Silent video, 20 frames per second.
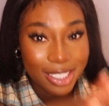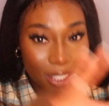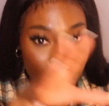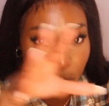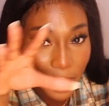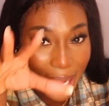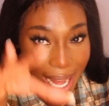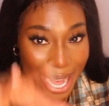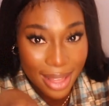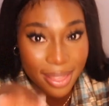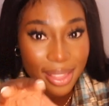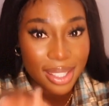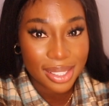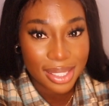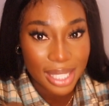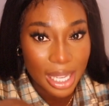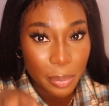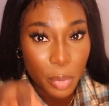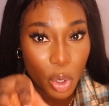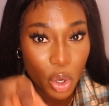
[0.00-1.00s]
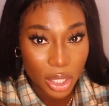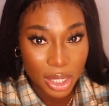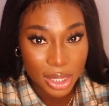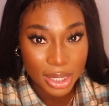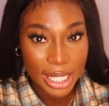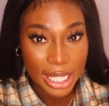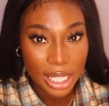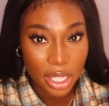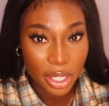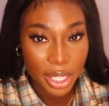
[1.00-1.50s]
So we're at the same
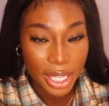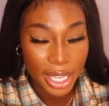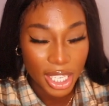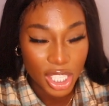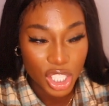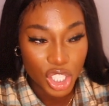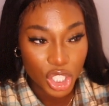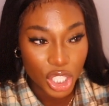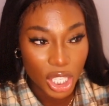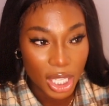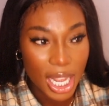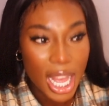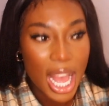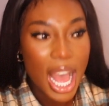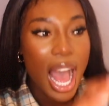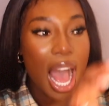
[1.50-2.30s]
holiday location,